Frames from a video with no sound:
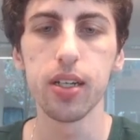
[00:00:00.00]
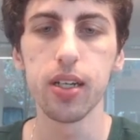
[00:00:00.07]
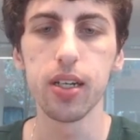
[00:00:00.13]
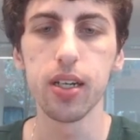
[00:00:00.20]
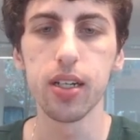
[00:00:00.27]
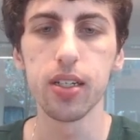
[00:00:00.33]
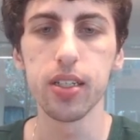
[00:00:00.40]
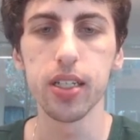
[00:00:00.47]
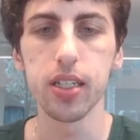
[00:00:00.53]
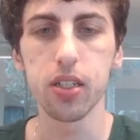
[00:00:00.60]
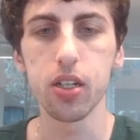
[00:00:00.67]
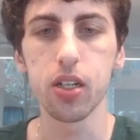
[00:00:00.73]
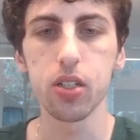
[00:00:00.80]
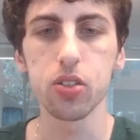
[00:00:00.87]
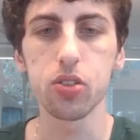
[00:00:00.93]
It
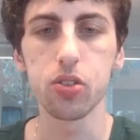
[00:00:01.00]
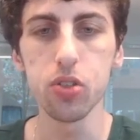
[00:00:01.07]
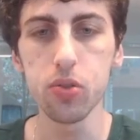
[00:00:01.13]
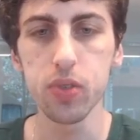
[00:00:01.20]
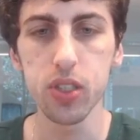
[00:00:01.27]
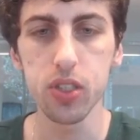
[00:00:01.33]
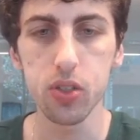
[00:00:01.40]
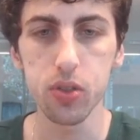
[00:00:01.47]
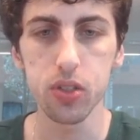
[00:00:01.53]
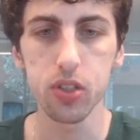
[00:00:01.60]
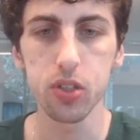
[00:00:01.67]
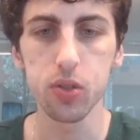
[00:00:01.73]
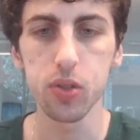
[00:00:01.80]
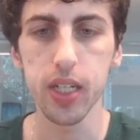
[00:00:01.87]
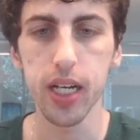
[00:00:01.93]
costs 2 resources
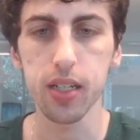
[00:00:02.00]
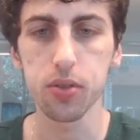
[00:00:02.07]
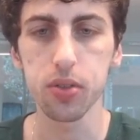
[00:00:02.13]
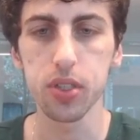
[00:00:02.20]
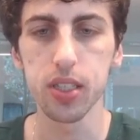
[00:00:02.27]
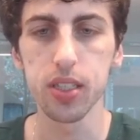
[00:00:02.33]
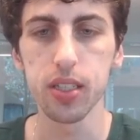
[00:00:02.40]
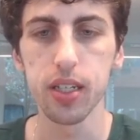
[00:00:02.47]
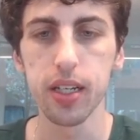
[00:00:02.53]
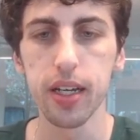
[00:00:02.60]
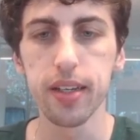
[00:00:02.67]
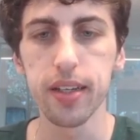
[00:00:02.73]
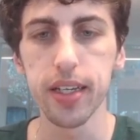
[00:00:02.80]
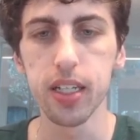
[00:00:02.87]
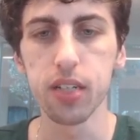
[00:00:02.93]
to attack with it,
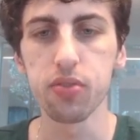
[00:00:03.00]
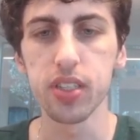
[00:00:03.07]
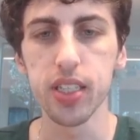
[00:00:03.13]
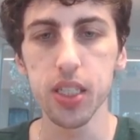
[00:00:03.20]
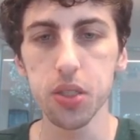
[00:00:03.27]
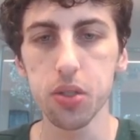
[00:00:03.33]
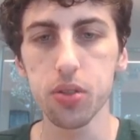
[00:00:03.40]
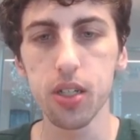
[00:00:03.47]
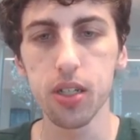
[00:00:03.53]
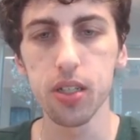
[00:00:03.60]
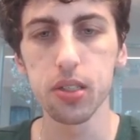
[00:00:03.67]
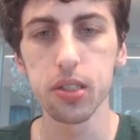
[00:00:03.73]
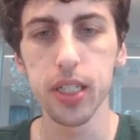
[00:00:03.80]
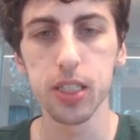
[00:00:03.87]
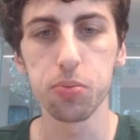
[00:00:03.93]
and if a yellow
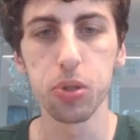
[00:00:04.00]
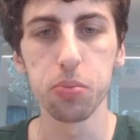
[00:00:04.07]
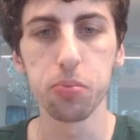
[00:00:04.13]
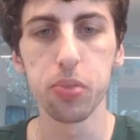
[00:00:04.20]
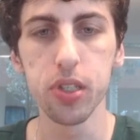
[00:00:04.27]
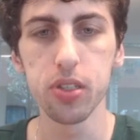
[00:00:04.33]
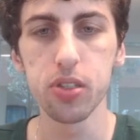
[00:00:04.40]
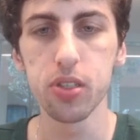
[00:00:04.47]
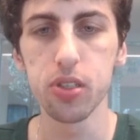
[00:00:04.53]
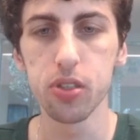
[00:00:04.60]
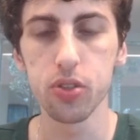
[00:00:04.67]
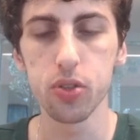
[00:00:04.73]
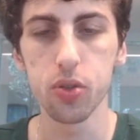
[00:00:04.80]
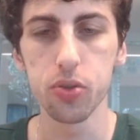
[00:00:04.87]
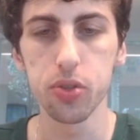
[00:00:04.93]
card has been put into your
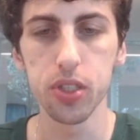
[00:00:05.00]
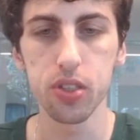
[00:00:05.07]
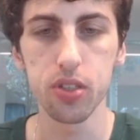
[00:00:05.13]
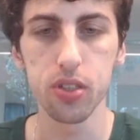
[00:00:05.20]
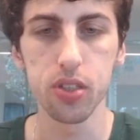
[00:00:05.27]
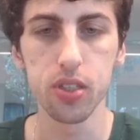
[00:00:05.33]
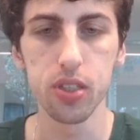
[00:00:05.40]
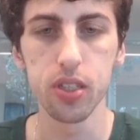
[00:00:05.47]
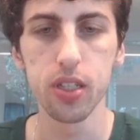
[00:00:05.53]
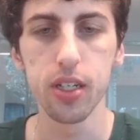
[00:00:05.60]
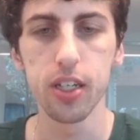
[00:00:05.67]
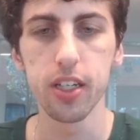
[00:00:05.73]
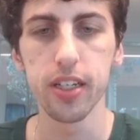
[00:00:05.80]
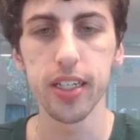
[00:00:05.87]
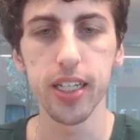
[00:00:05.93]
soul this turn,
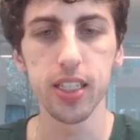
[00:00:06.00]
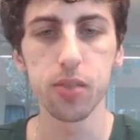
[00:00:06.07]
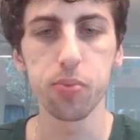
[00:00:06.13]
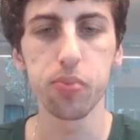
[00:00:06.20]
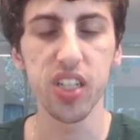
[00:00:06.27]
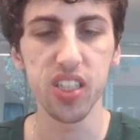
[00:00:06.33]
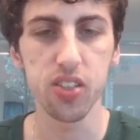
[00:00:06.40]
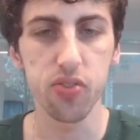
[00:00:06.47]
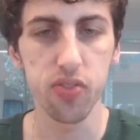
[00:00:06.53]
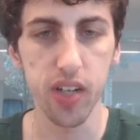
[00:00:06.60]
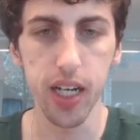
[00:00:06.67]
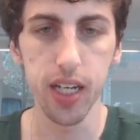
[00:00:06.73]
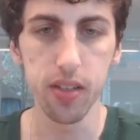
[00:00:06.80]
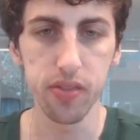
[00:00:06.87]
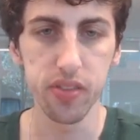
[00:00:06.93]
it gets
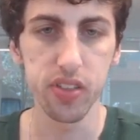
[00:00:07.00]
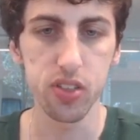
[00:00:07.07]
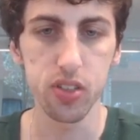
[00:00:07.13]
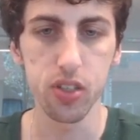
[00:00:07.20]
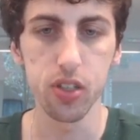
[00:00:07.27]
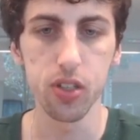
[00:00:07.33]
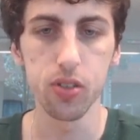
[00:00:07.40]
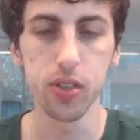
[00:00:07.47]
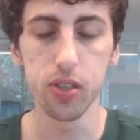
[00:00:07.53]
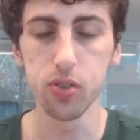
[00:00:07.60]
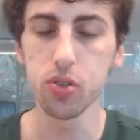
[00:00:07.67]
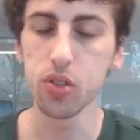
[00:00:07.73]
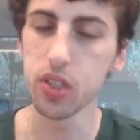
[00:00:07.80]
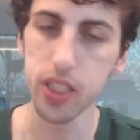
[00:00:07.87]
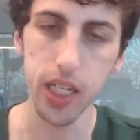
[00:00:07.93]
+5. So it's
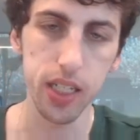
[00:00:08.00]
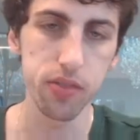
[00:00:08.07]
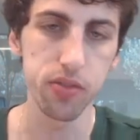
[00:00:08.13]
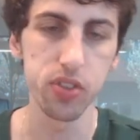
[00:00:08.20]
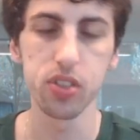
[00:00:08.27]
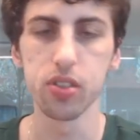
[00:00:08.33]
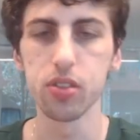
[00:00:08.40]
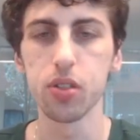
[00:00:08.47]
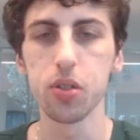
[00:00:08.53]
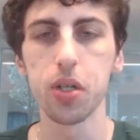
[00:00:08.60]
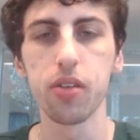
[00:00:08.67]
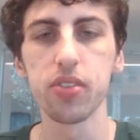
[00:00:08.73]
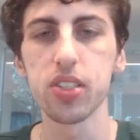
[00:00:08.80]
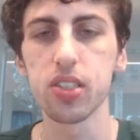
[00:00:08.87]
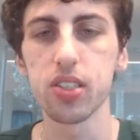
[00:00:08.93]
usually attacking for 0,
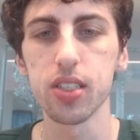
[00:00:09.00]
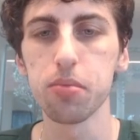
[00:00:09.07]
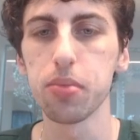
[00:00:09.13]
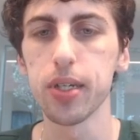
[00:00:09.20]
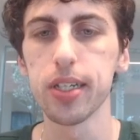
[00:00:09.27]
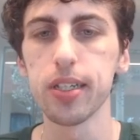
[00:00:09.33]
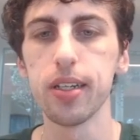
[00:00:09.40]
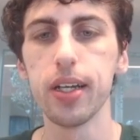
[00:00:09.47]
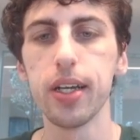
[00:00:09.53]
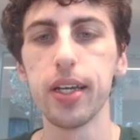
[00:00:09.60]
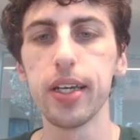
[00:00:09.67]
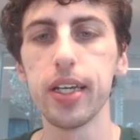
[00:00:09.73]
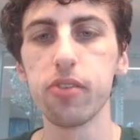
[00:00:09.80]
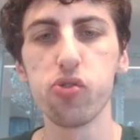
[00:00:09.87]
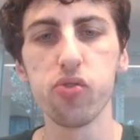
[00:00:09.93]
obviously, but
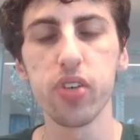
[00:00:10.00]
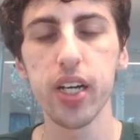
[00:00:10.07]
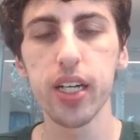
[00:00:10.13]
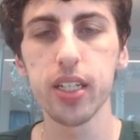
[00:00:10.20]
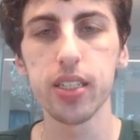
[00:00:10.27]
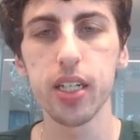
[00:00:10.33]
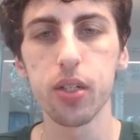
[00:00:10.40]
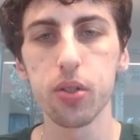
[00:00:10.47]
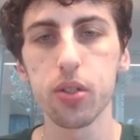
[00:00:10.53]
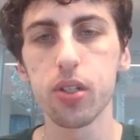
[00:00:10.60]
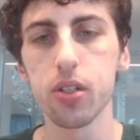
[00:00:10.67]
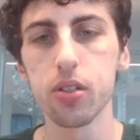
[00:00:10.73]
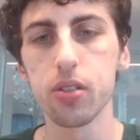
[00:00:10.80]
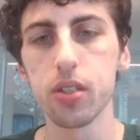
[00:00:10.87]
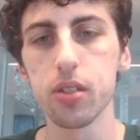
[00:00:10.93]
if you've had a yellow
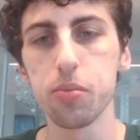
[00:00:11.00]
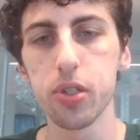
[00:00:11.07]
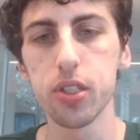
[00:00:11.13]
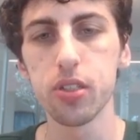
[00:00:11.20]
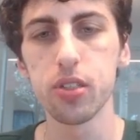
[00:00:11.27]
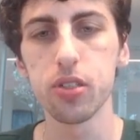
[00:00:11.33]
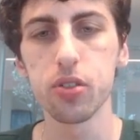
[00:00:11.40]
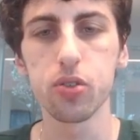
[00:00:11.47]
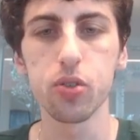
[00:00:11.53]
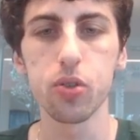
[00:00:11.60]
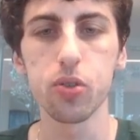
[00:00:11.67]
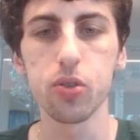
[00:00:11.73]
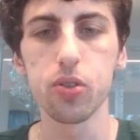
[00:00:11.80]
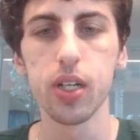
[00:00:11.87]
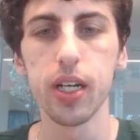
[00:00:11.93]
card put into your
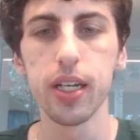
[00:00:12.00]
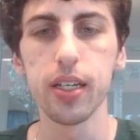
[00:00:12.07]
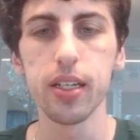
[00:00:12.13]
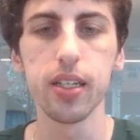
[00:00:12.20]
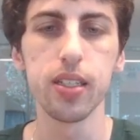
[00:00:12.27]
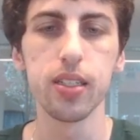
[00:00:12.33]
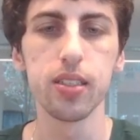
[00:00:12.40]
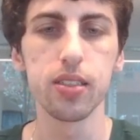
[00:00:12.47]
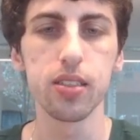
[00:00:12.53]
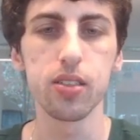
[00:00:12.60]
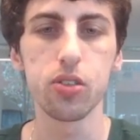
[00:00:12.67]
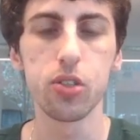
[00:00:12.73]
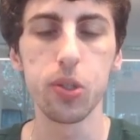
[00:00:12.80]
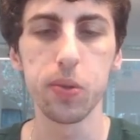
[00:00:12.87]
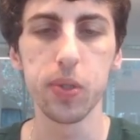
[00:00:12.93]
soul, it is
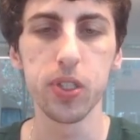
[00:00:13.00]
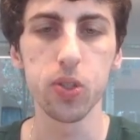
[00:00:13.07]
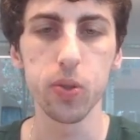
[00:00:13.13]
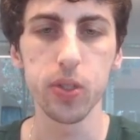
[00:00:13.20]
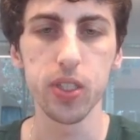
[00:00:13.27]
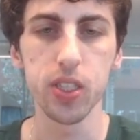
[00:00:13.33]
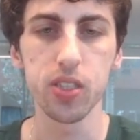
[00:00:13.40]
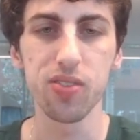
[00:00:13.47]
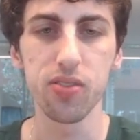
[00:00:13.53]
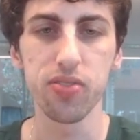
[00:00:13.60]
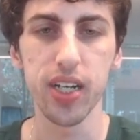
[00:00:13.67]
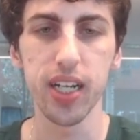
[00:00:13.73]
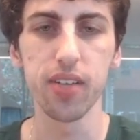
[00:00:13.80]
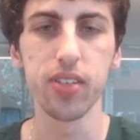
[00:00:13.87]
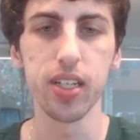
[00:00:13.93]
2 resources for
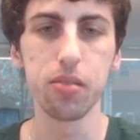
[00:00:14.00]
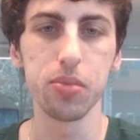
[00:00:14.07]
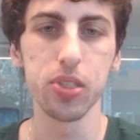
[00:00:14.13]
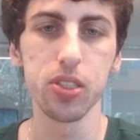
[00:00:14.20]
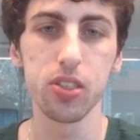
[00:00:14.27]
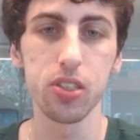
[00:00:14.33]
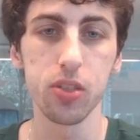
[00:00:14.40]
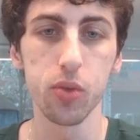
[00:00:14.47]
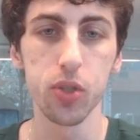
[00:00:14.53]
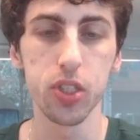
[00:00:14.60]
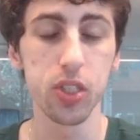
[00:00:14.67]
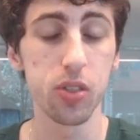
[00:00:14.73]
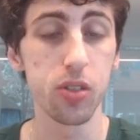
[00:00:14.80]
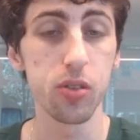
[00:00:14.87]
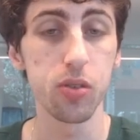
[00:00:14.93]
5 damage, which
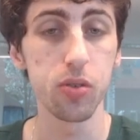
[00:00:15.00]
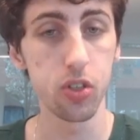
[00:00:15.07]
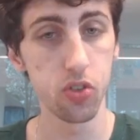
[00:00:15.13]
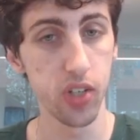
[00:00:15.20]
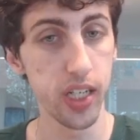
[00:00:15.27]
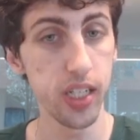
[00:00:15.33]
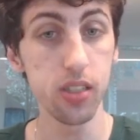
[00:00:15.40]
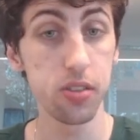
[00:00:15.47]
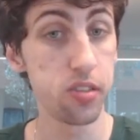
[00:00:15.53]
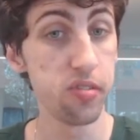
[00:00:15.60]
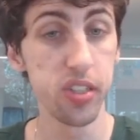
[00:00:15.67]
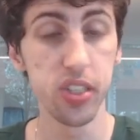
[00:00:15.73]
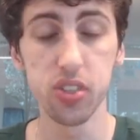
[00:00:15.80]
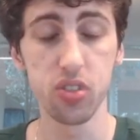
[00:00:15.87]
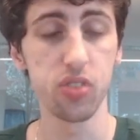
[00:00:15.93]
is great. 2
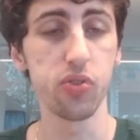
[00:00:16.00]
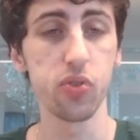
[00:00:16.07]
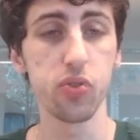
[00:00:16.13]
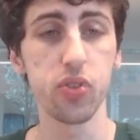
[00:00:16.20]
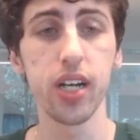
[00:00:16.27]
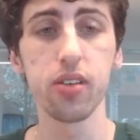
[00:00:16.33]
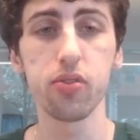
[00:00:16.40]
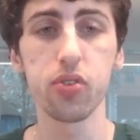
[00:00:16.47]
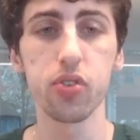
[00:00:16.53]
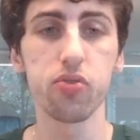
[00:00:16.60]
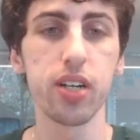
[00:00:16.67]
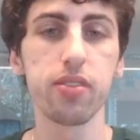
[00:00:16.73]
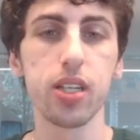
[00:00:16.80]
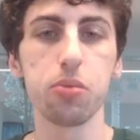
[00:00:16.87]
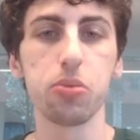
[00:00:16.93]
resources for
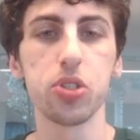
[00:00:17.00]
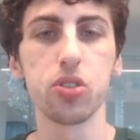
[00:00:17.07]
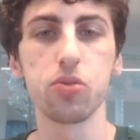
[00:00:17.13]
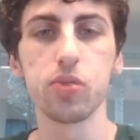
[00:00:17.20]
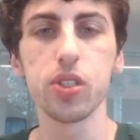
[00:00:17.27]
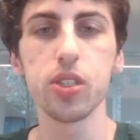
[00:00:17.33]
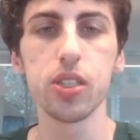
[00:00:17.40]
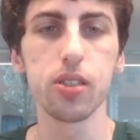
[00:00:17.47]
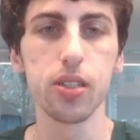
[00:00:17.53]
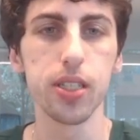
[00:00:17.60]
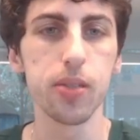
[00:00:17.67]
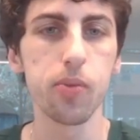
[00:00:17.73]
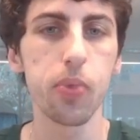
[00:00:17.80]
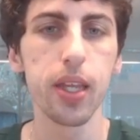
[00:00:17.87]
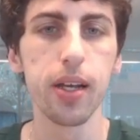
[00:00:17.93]
5 damage is really
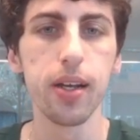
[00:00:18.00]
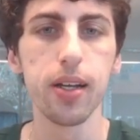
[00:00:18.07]
good.